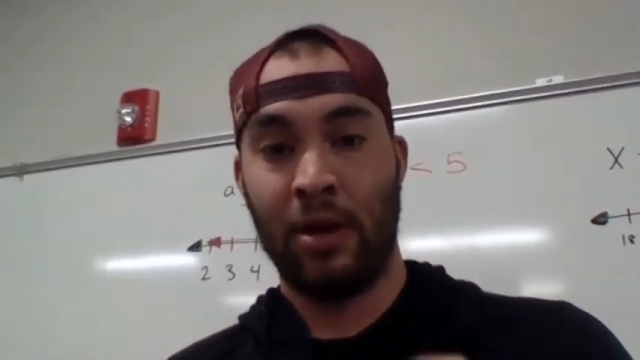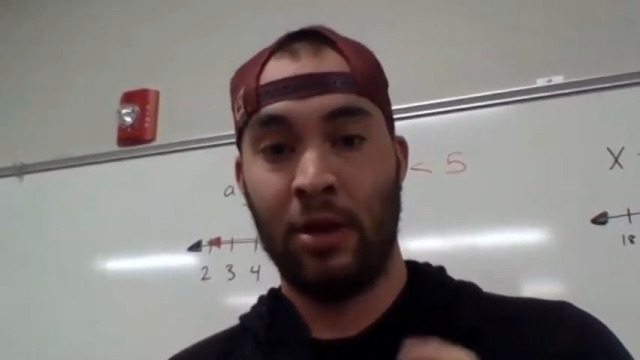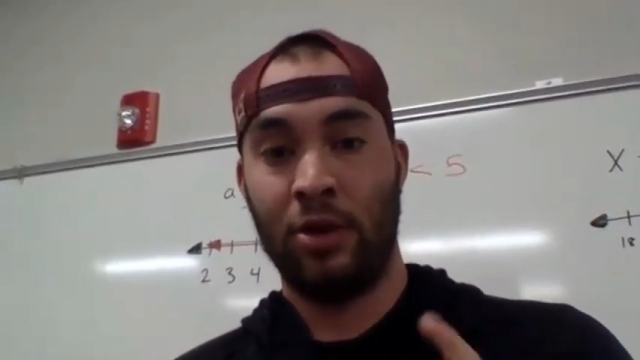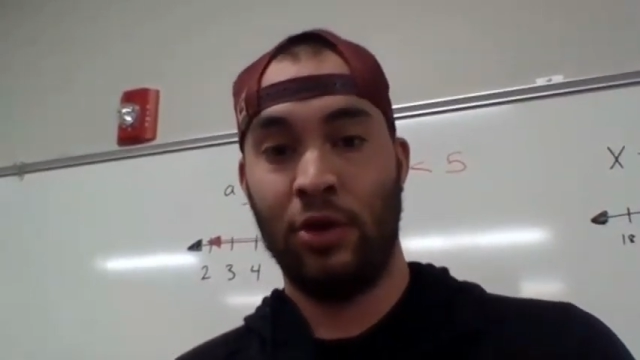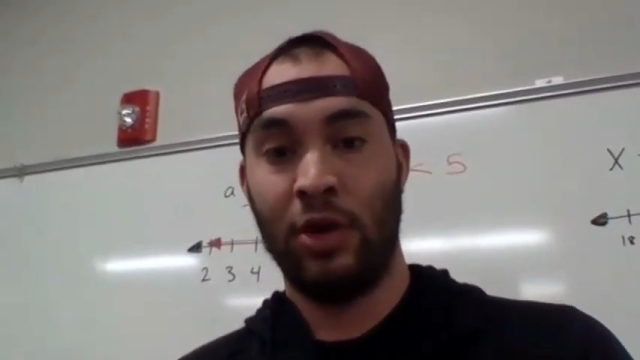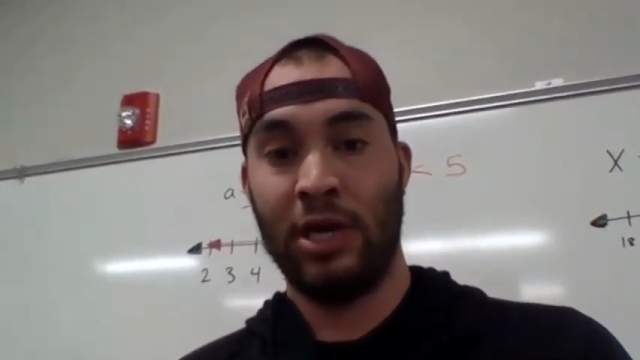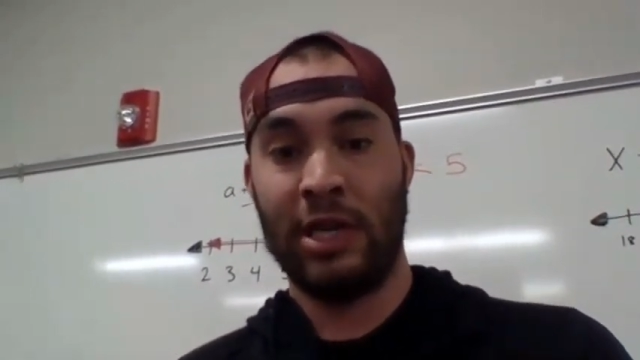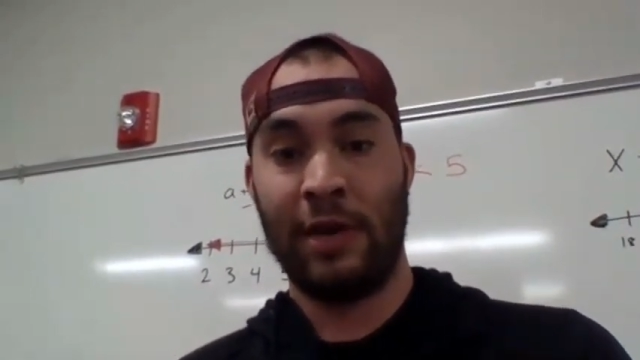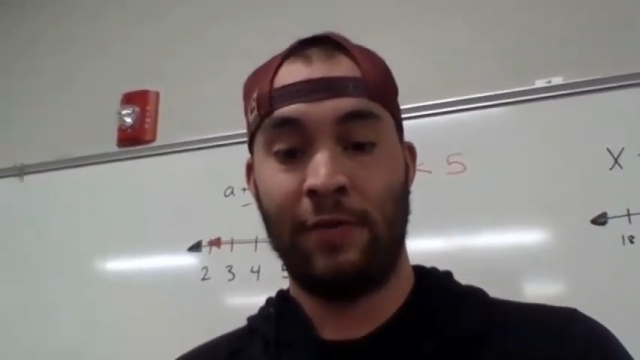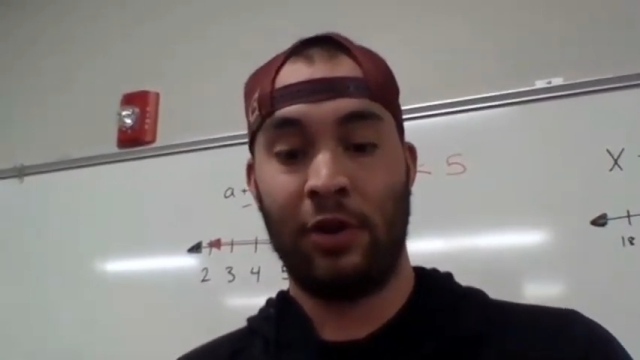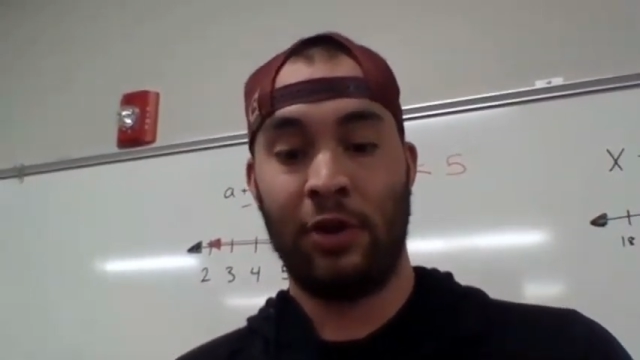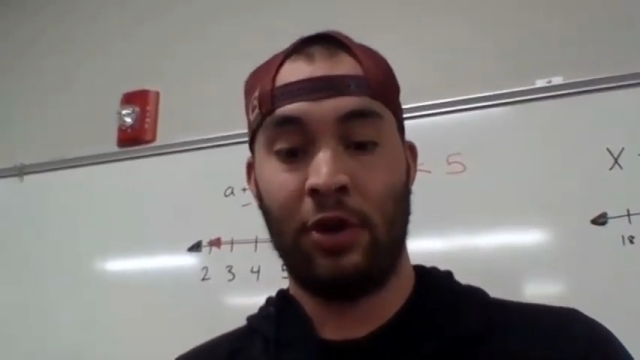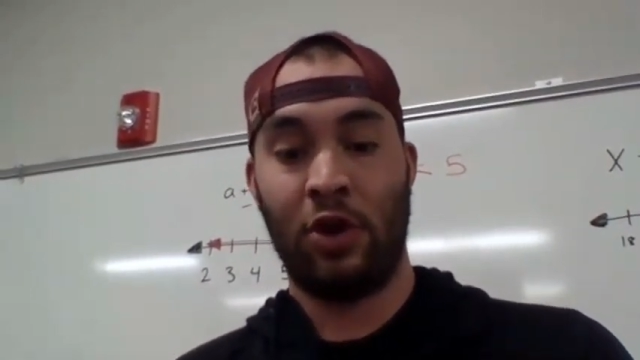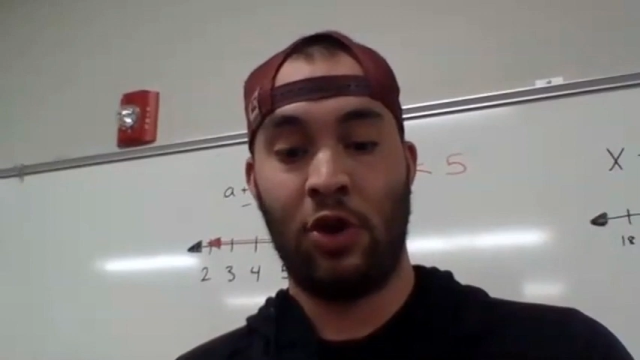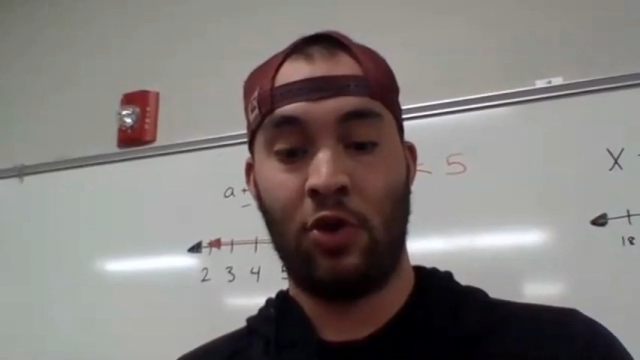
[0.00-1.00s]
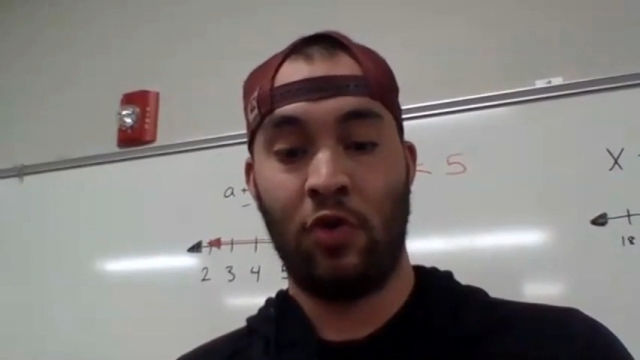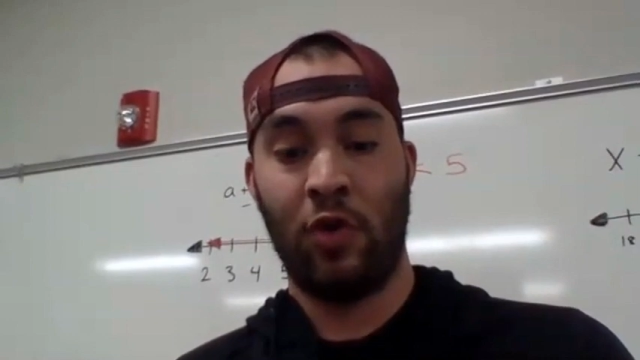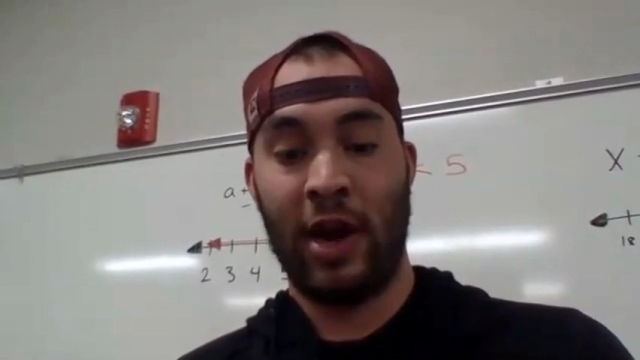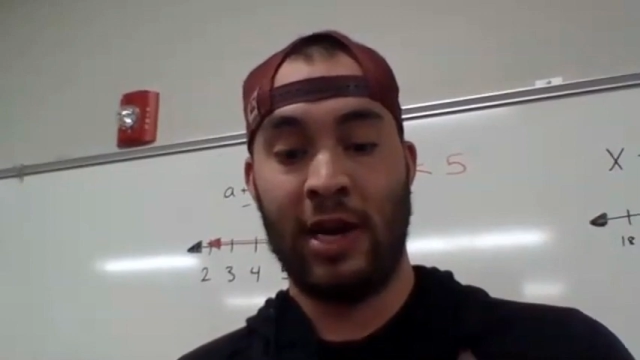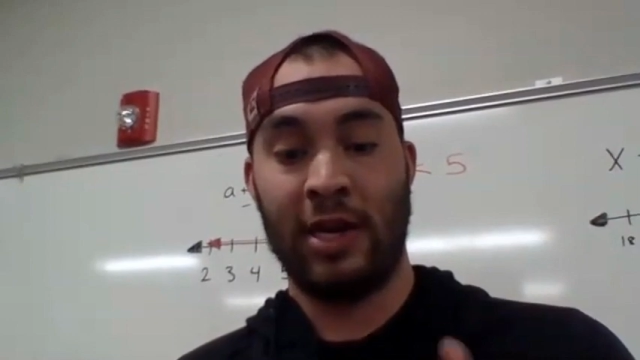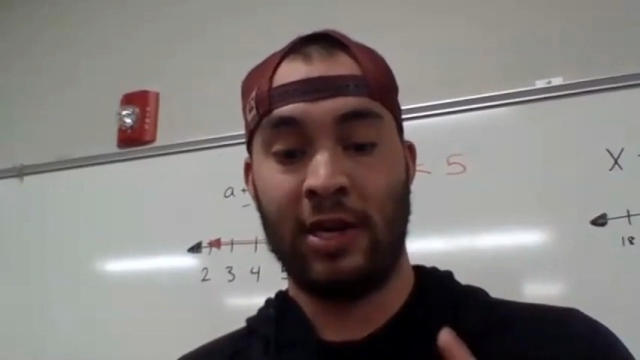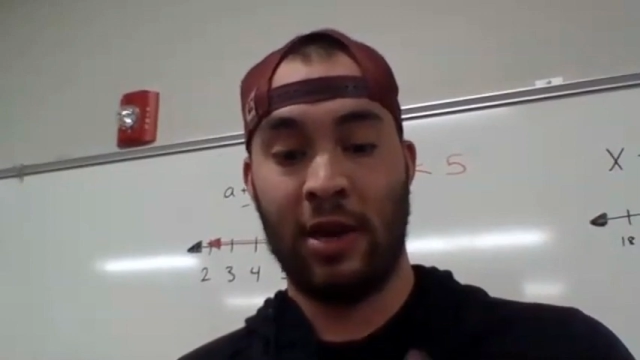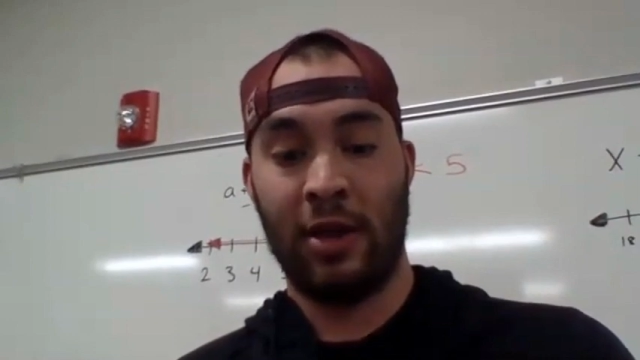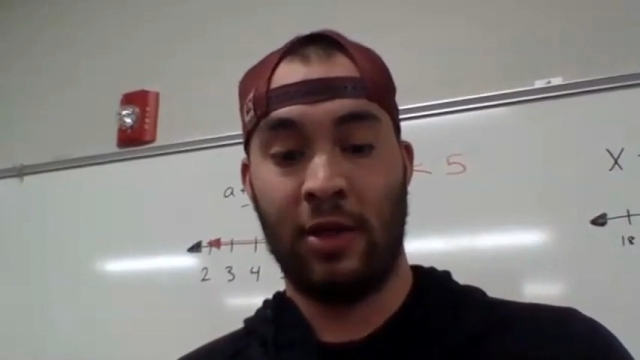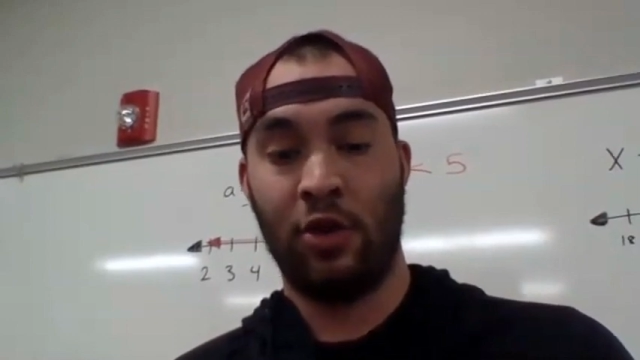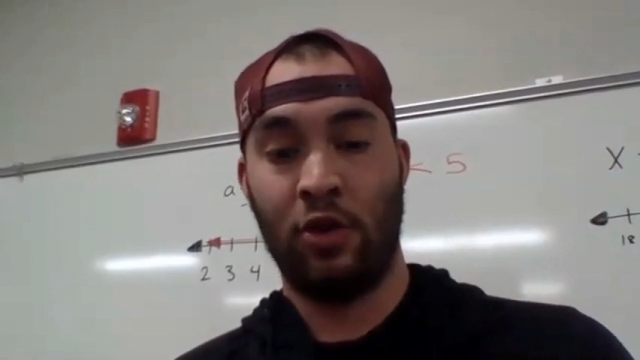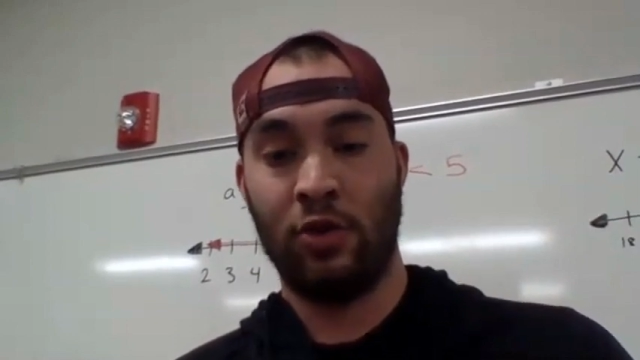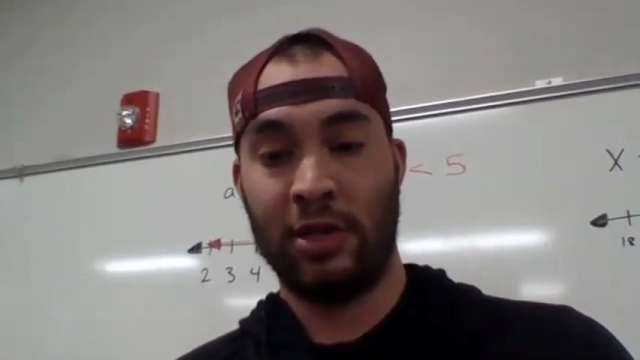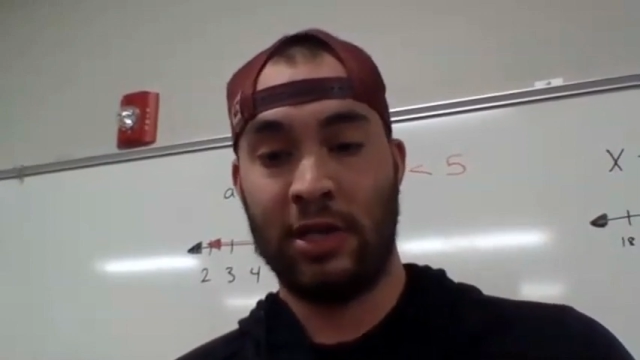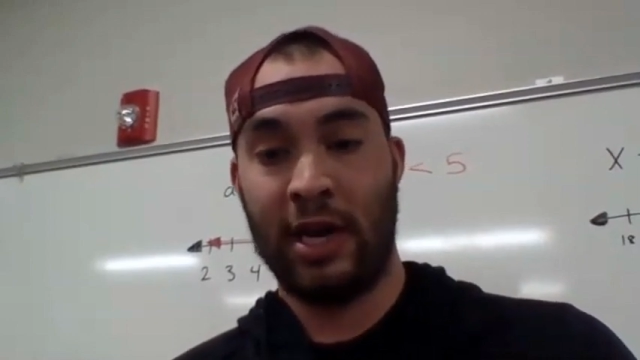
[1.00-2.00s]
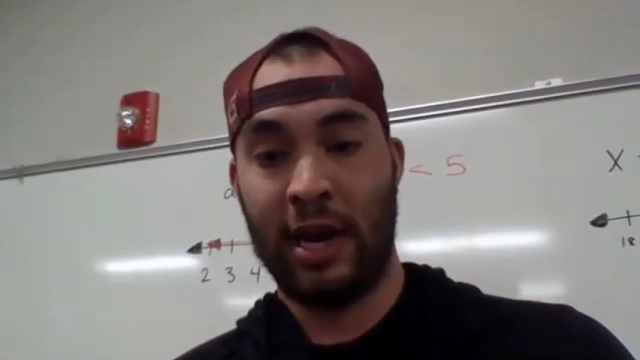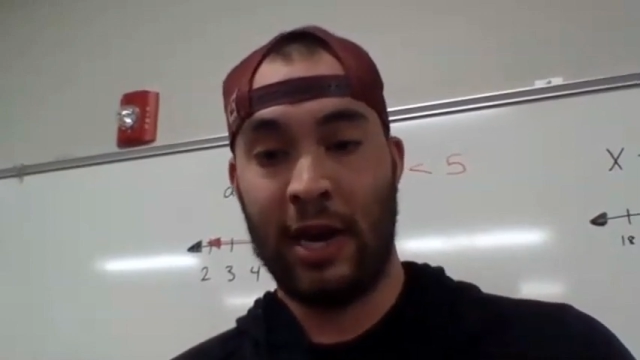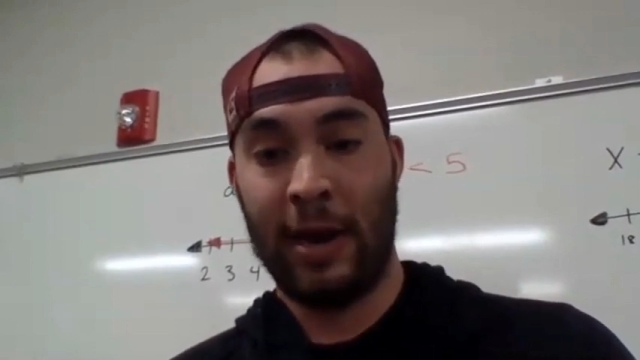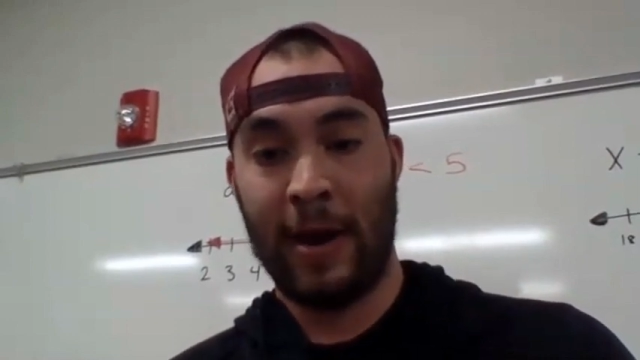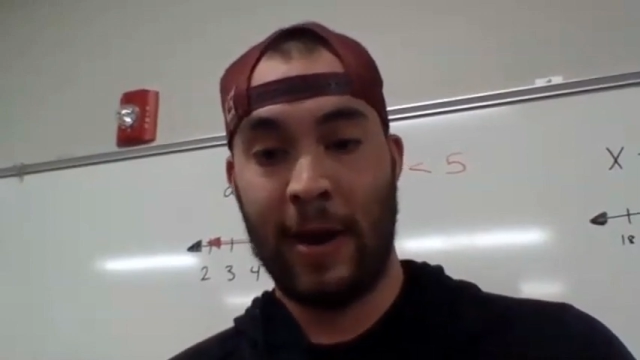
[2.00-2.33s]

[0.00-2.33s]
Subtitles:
You guys have a great Thursday.